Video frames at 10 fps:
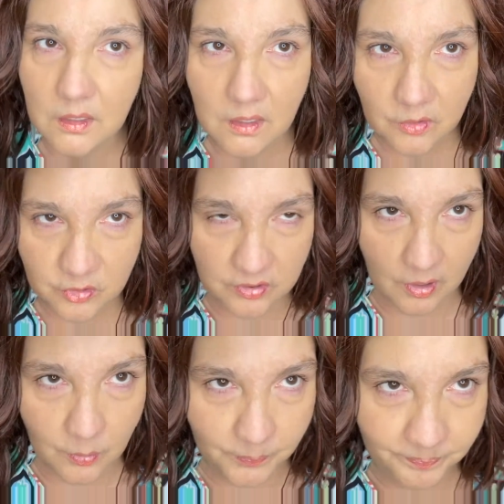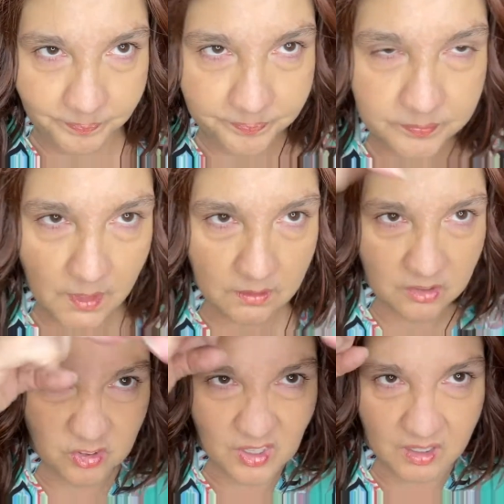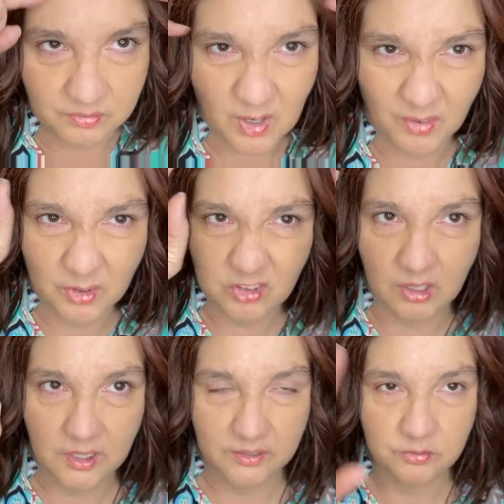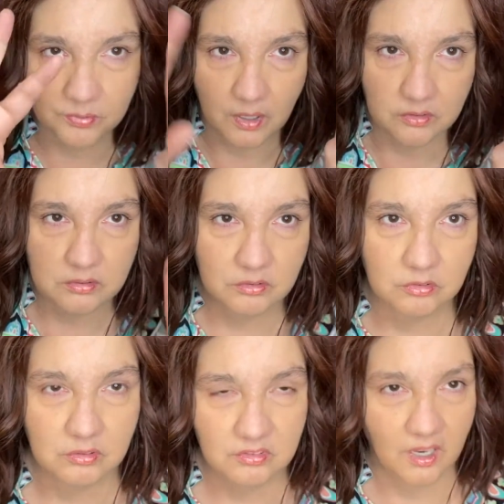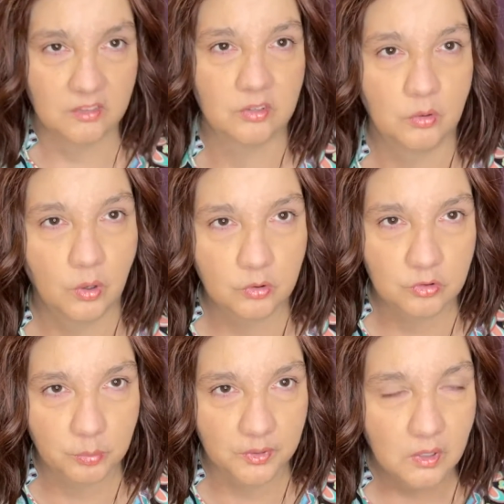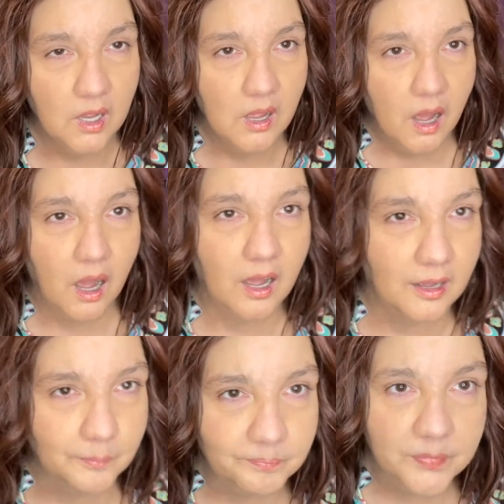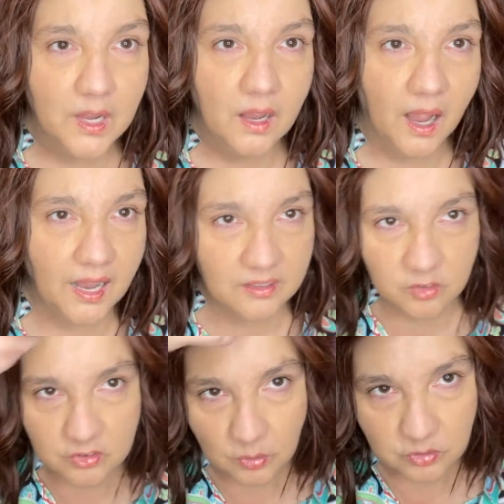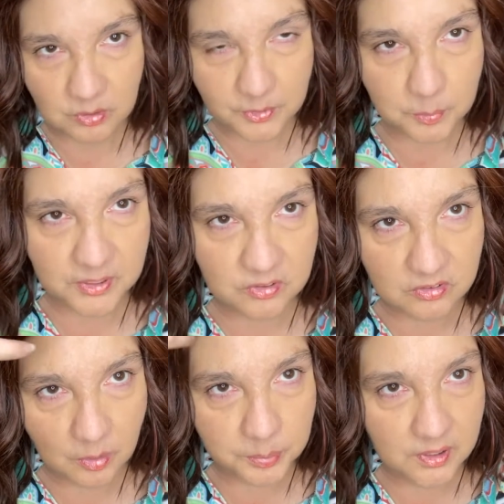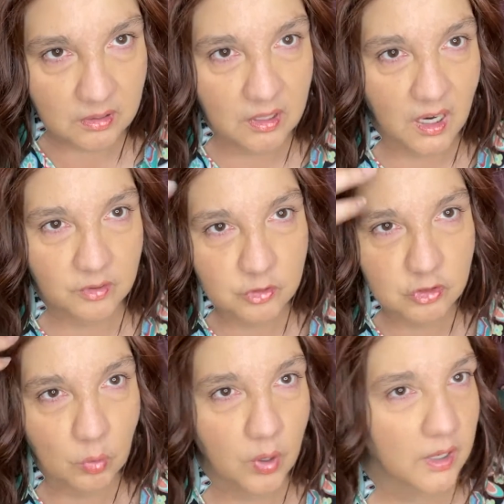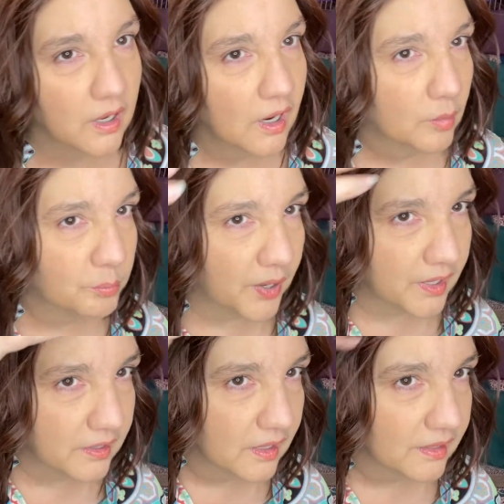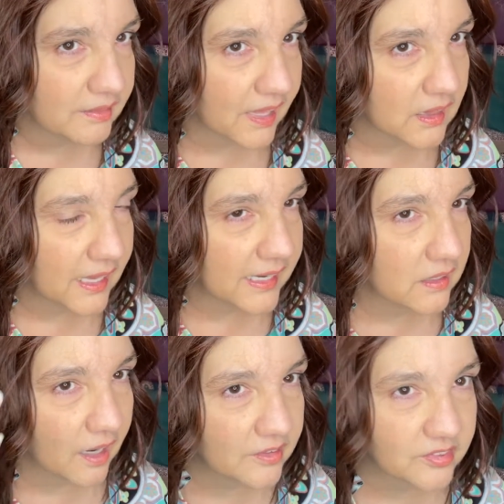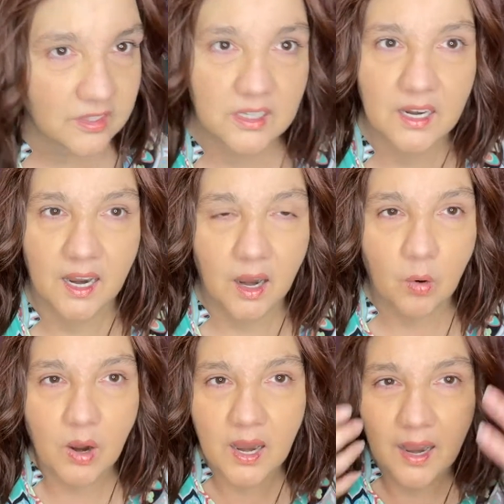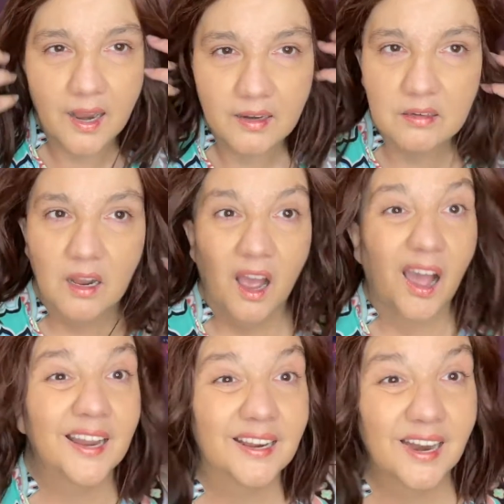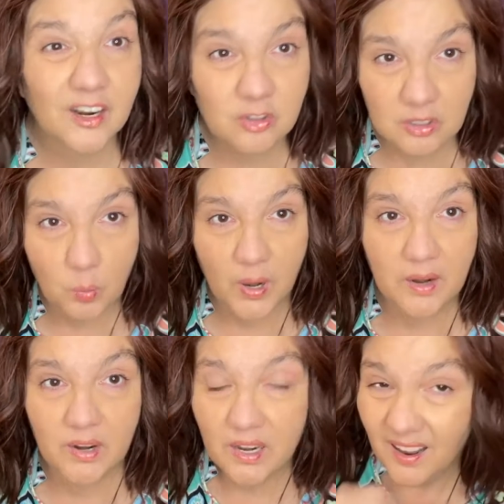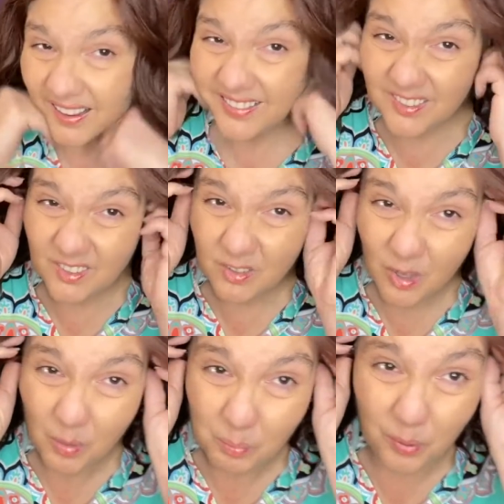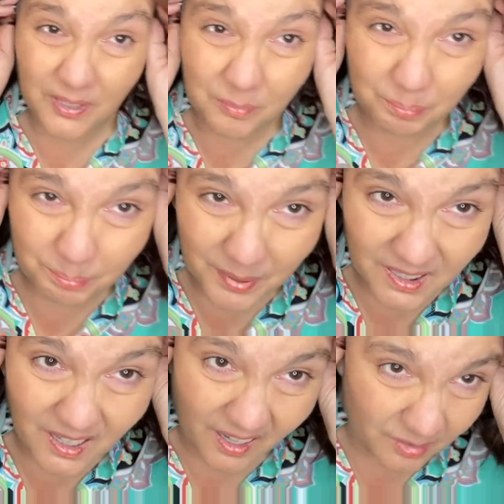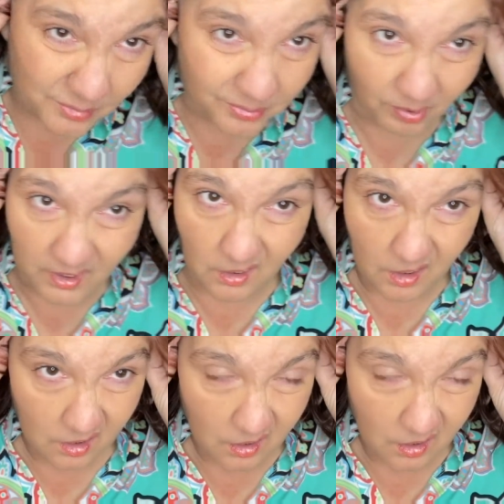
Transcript: So this kind of covers the lace front, so it's not so noticeable. And so some of the pieces up here are kind of short, but they lay nicely now, and I can actually wear it. This is pretty big head friendly.